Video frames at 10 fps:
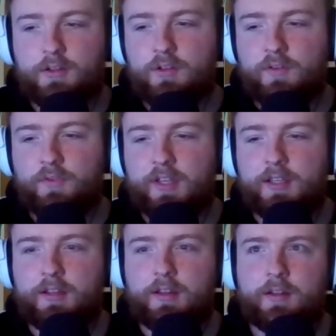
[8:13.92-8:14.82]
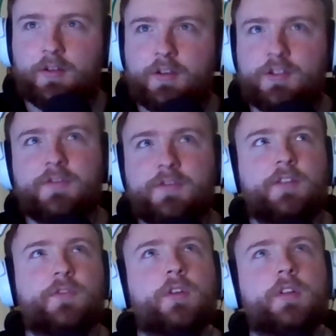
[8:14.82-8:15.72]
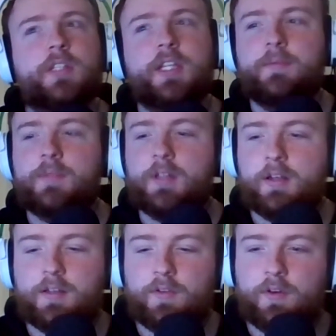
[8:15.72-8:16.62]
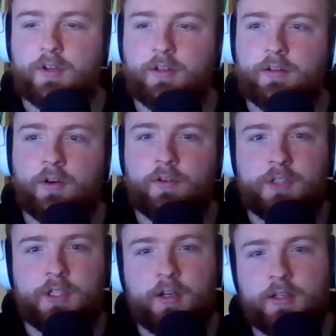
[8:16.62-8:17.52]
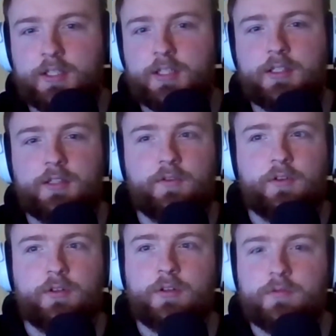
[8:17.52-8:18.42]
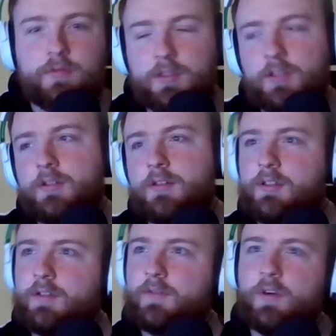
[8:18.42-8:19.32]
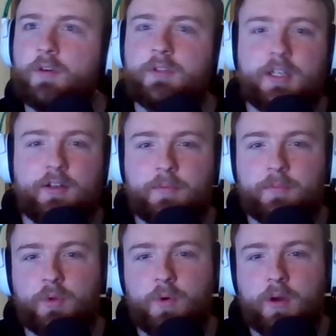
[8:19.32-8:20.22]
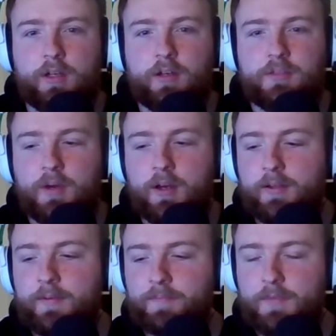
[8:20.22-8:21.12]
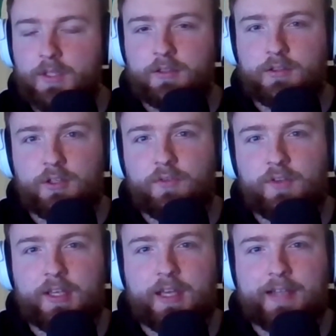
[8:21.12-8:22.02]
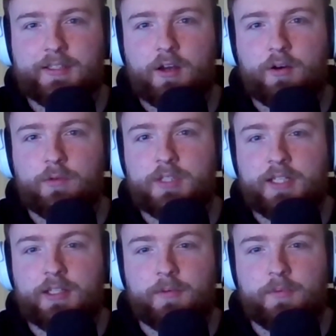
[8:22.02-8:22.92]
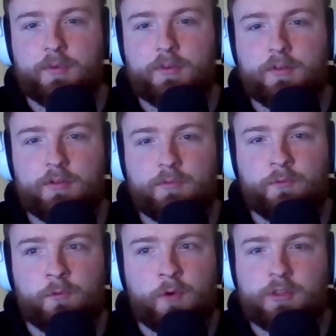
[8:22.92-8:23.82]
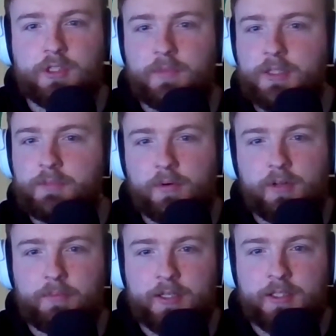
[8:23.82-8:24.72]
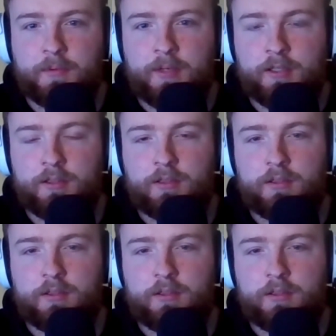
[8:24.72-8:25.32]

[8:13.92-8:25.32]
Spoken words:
do you think, because obviously you've got the teams like you've got your Norwich Uniteds, you've got your Goulstons, you've got Dereham quite close by. Do you think as a whole setup, Wroxham is probably the place to be?